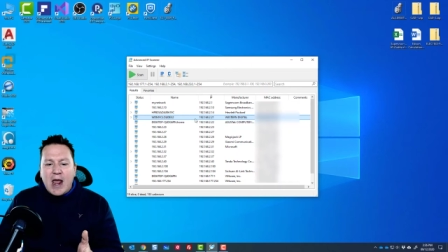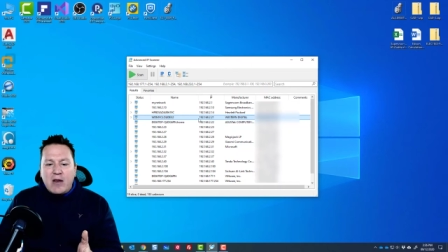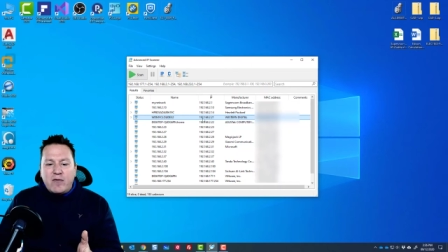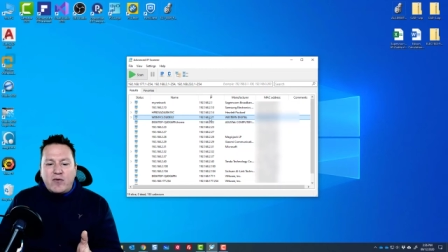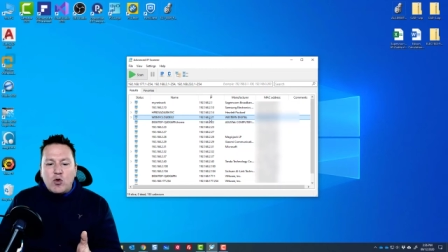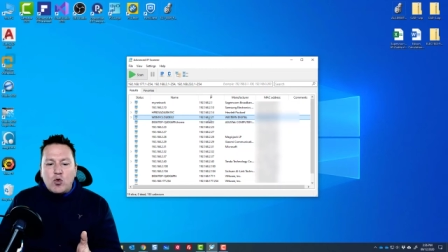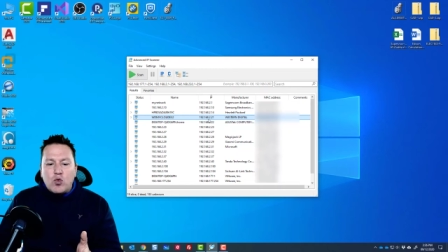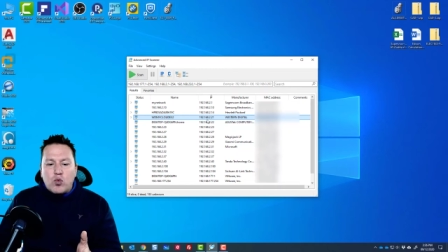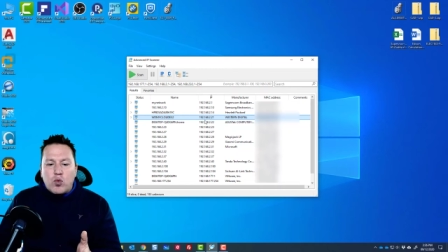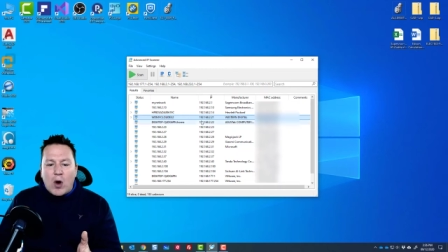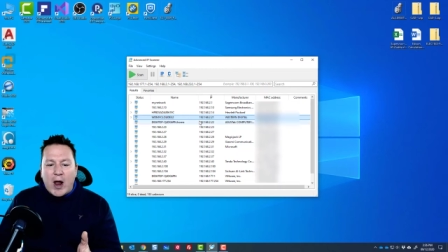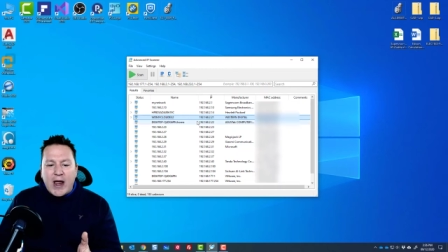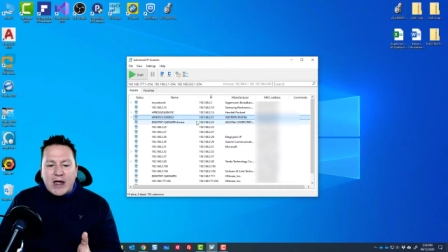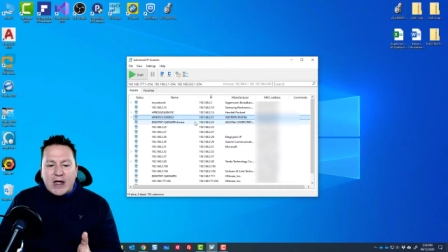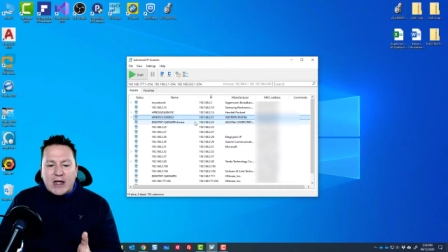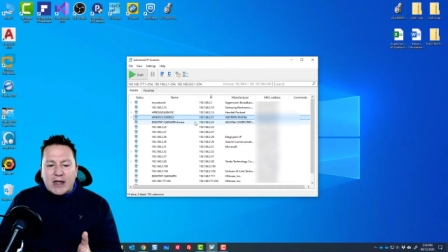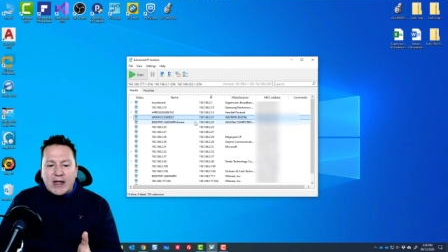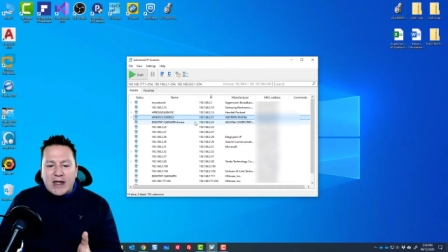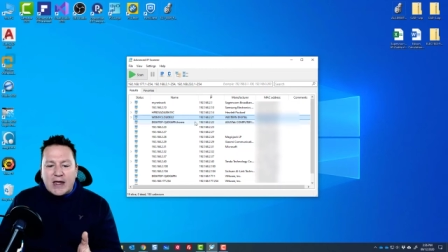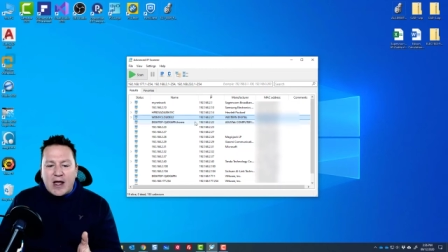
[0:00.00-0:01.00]
if you
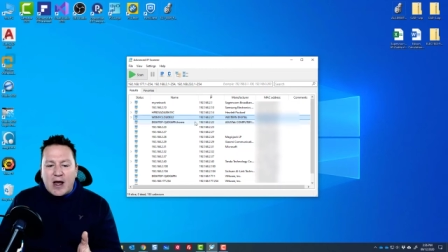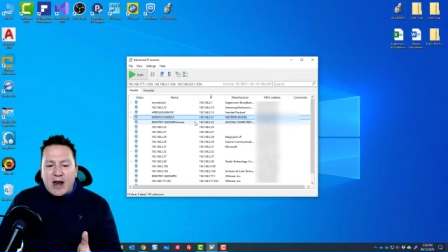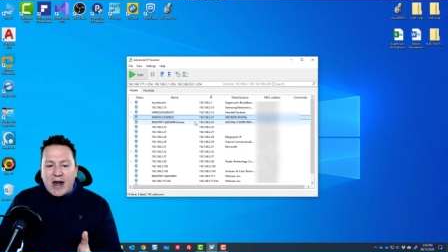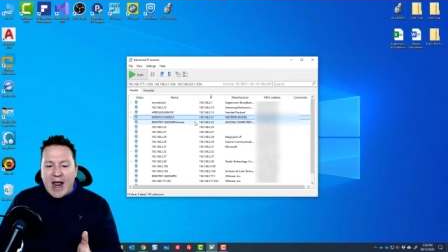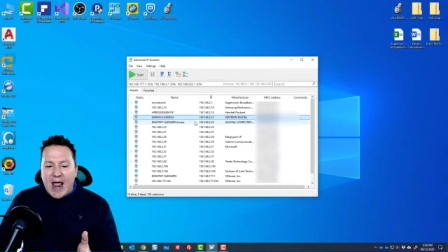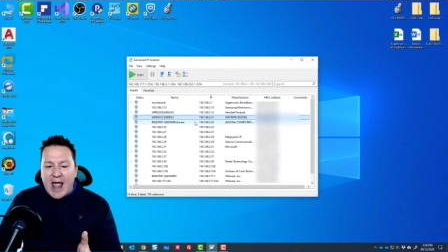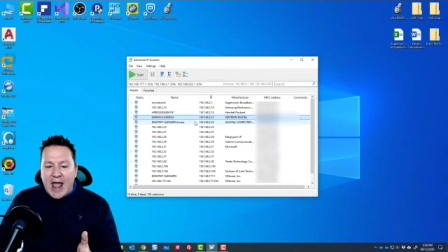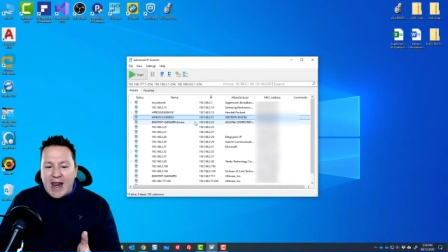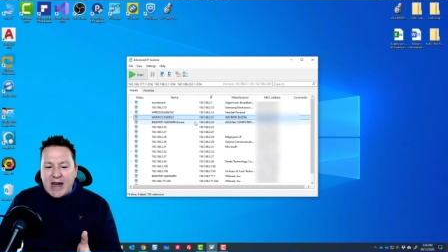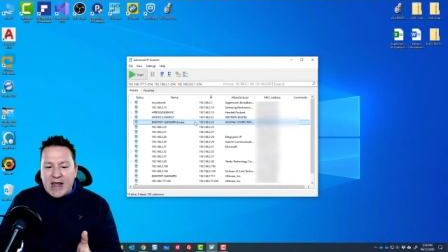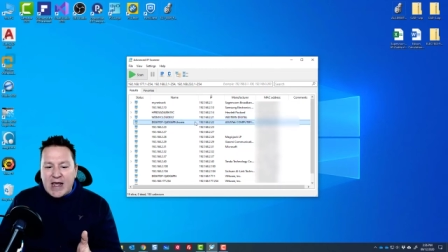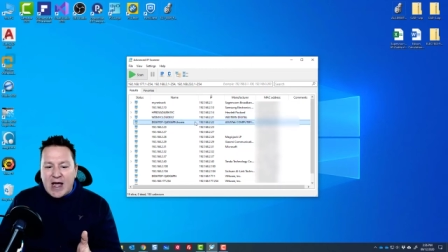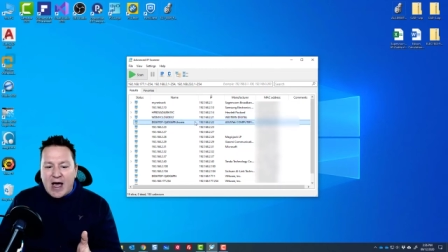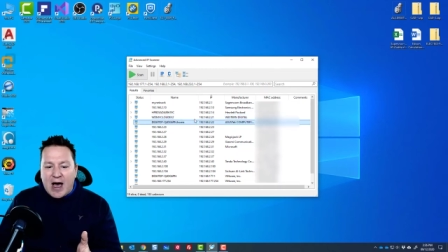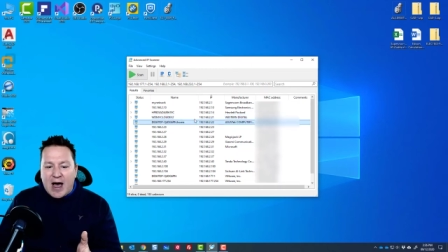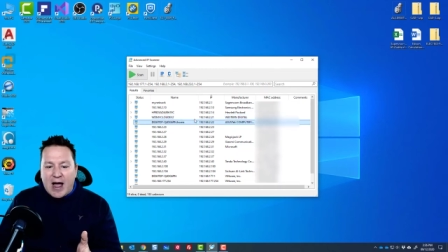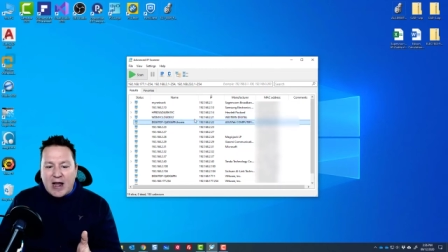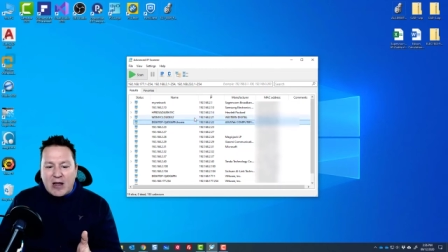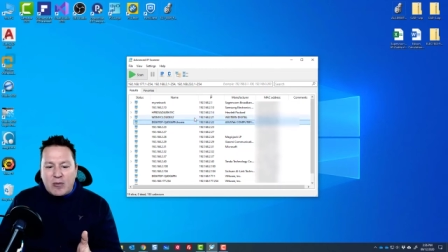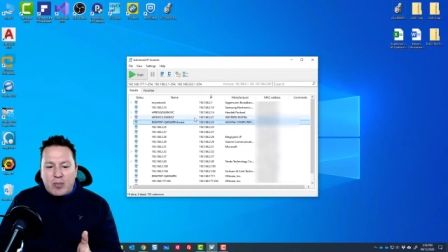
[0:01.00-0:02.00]
right-click on any
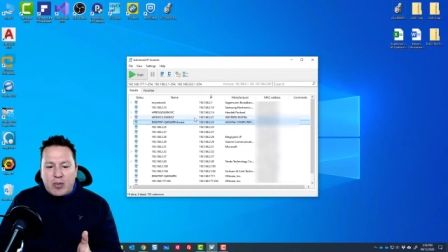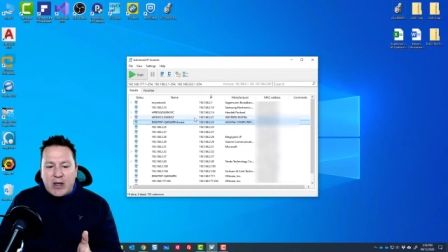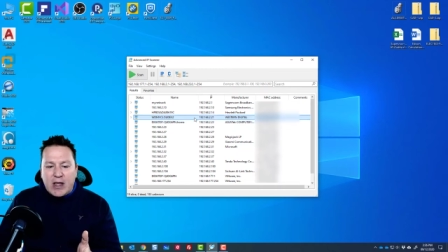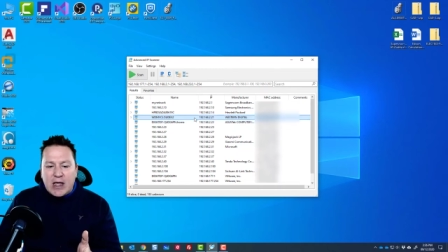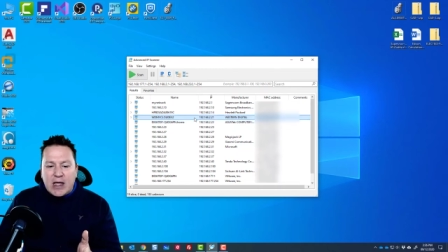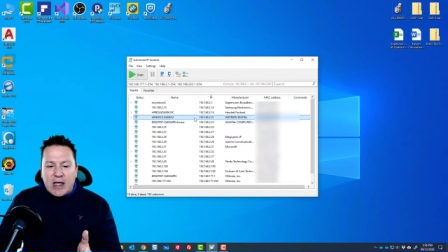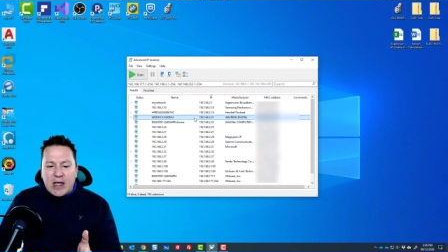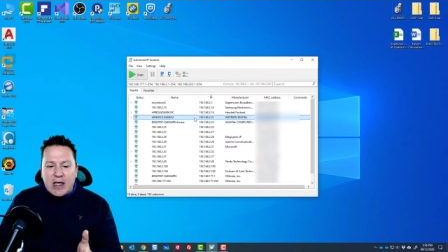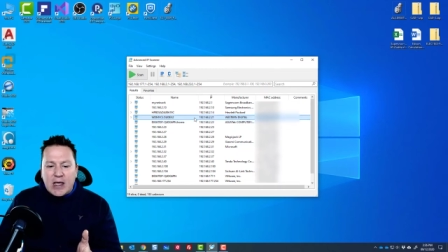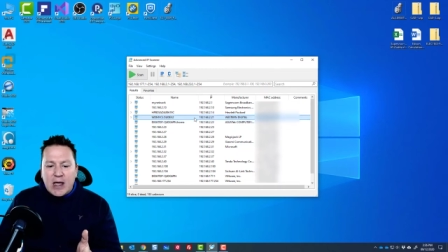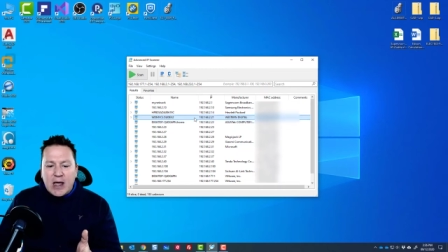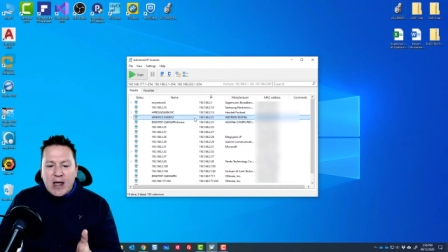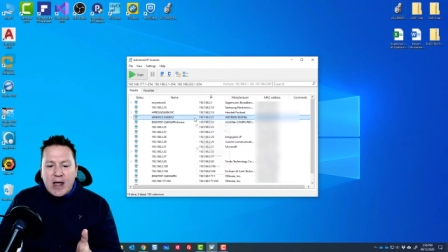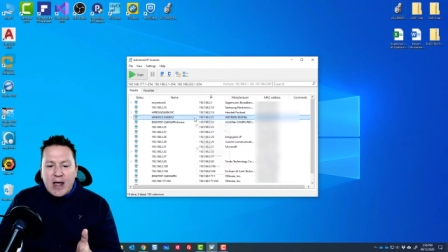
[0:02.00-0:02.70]
I P,